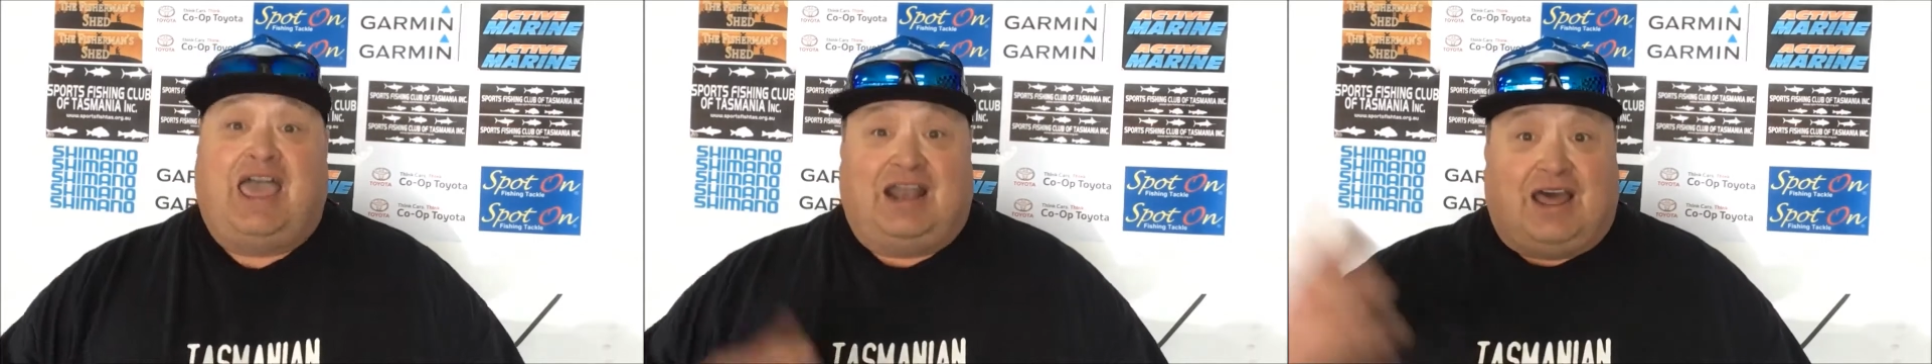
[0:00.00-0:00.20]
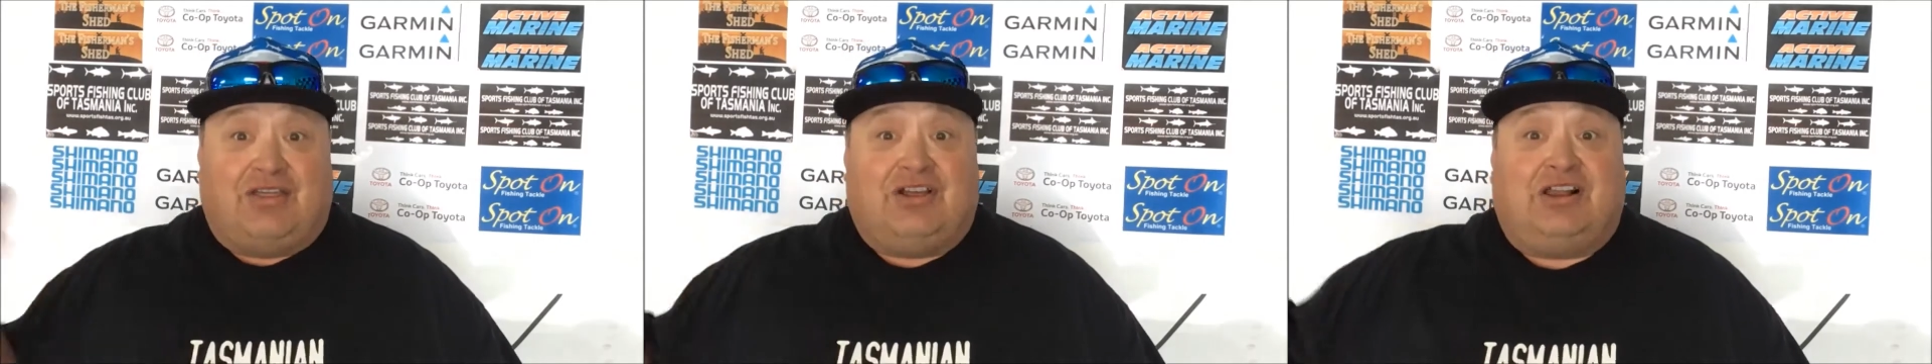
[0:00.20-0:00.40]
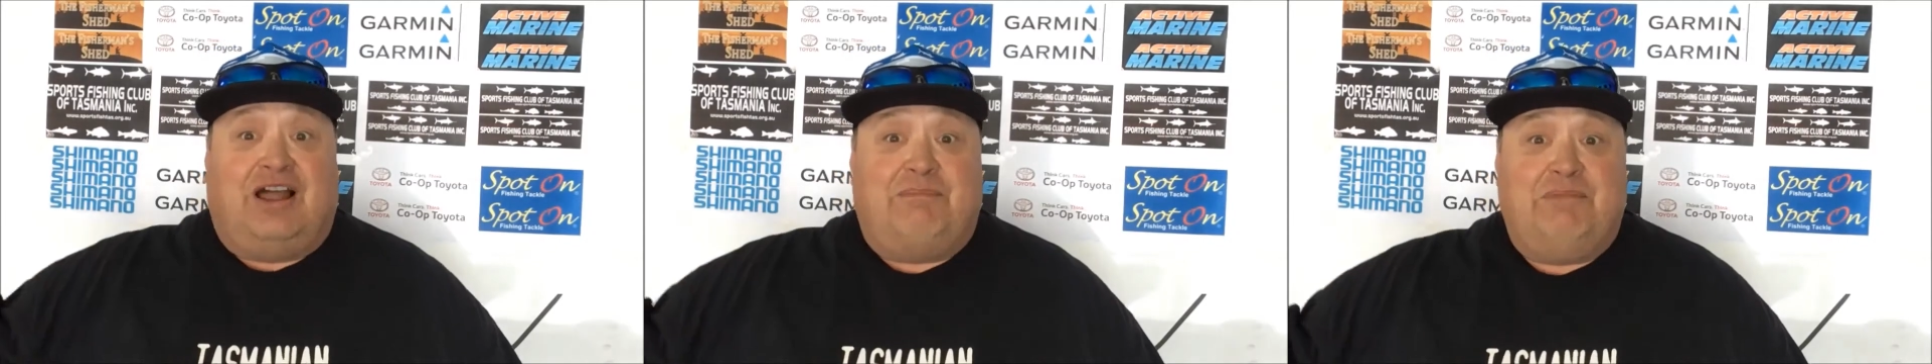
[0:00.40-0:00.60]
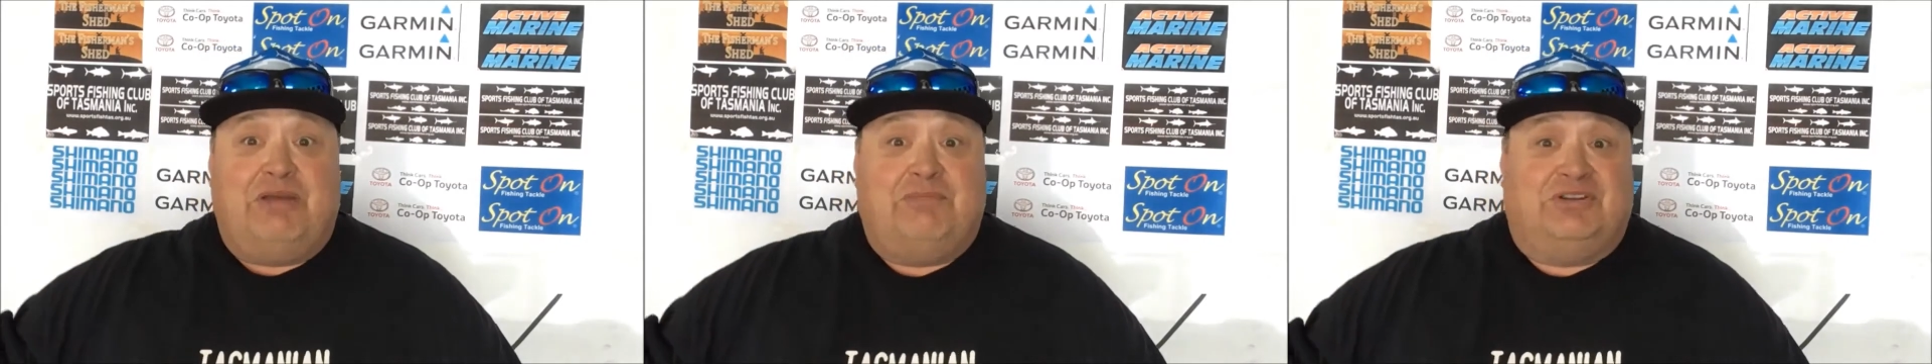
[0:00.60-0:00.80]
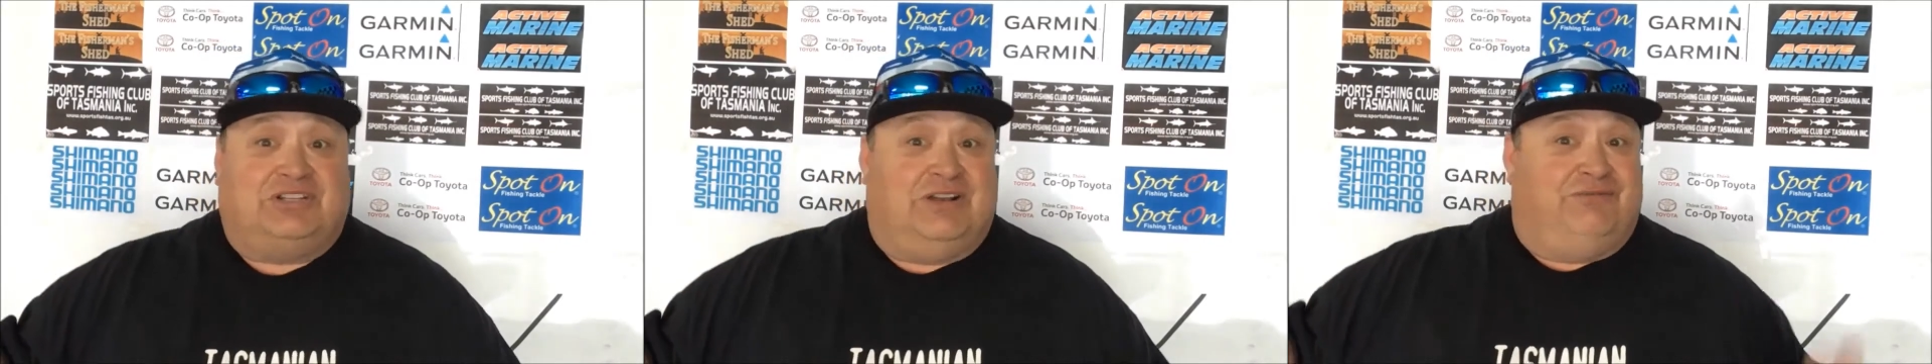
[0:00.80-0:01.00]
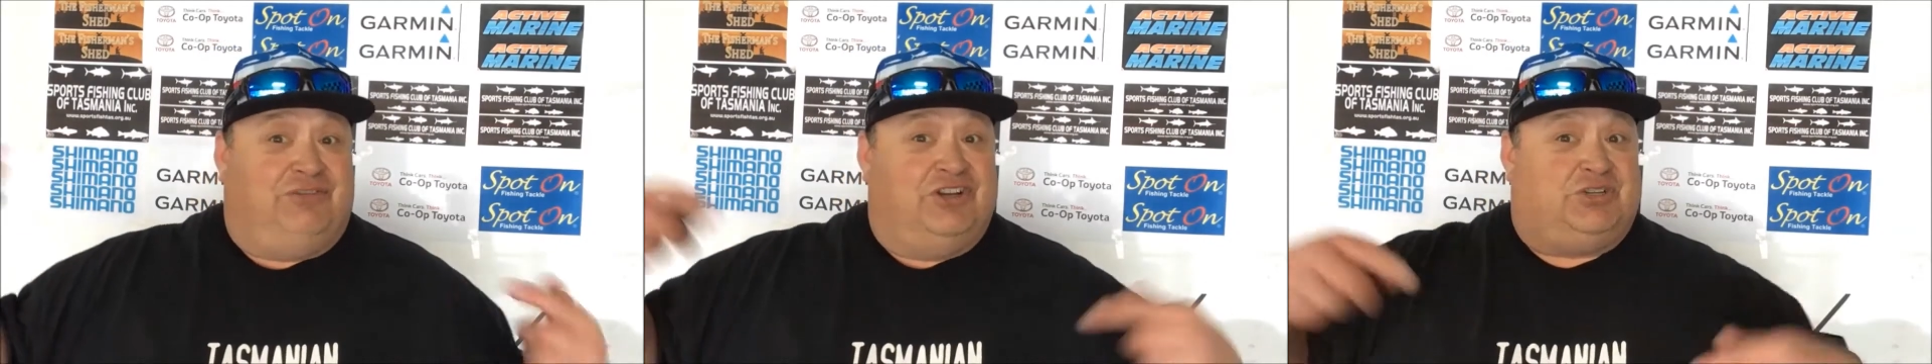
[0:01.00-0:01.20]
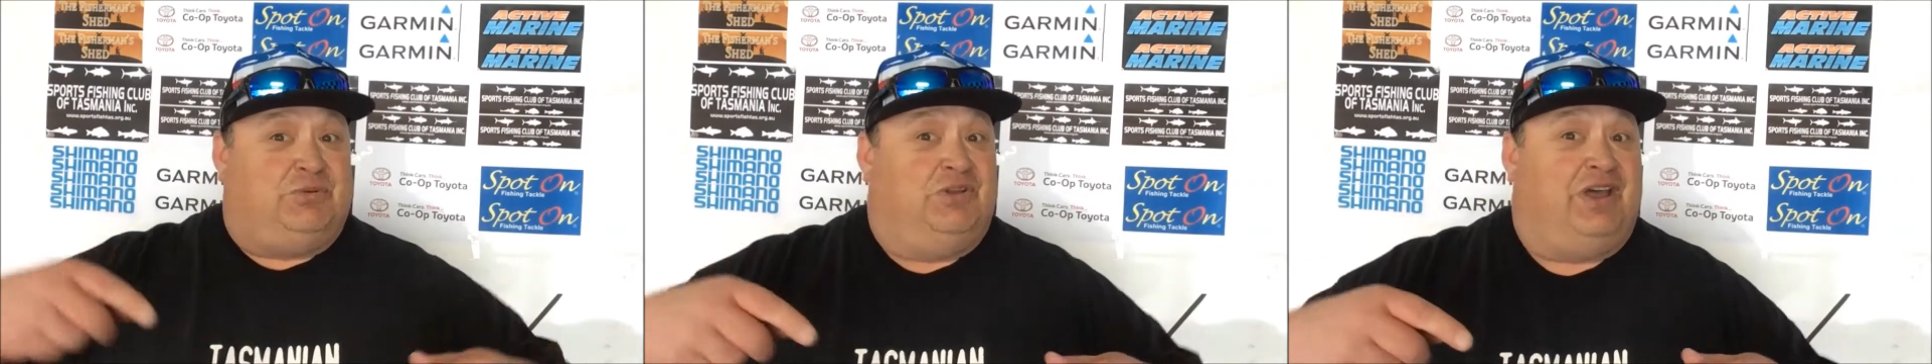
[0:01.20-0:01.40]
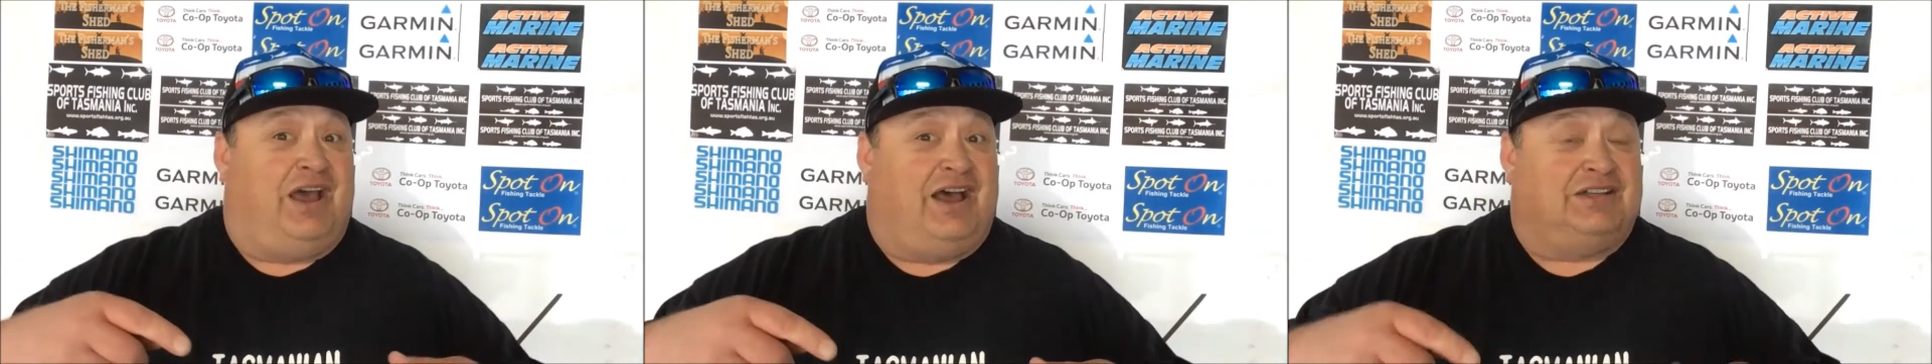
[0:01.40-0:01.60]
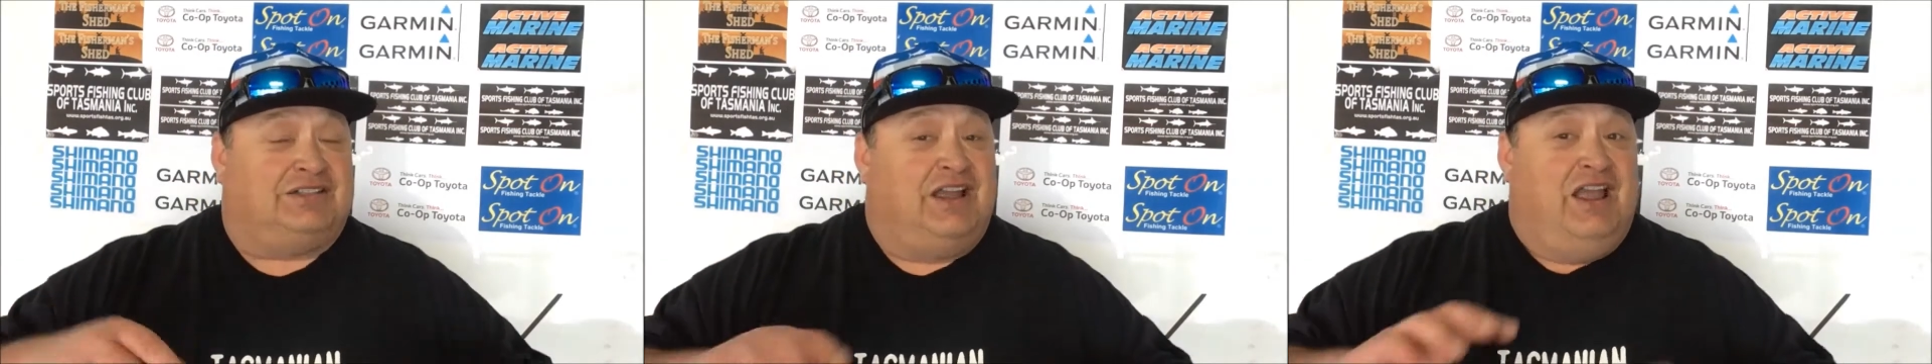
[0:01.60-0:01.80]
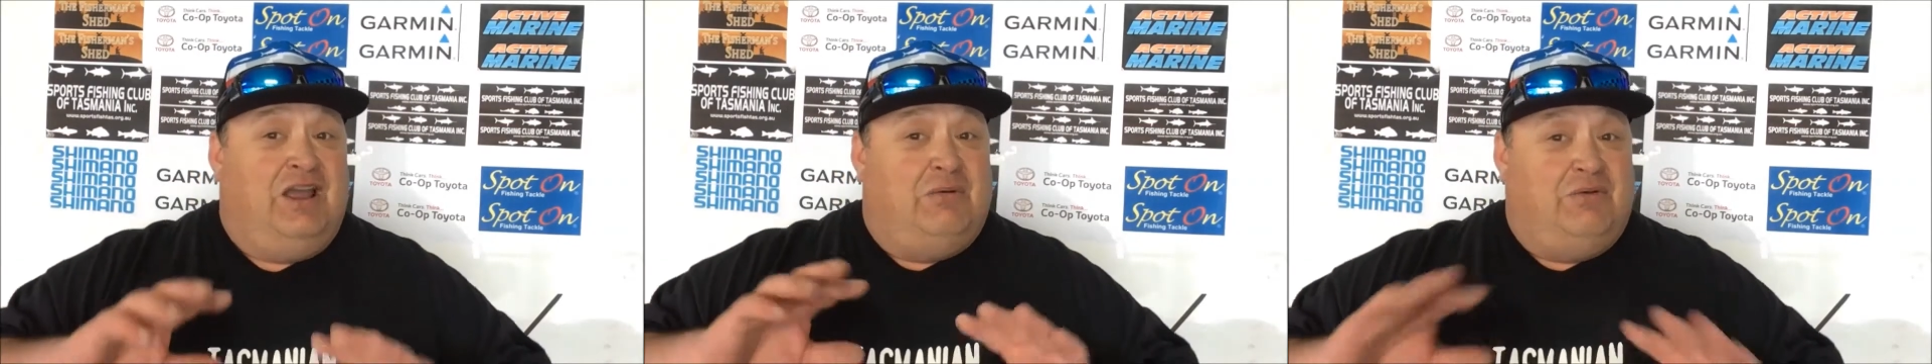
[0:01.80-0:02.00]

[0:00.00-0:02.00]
and other club members can fish with us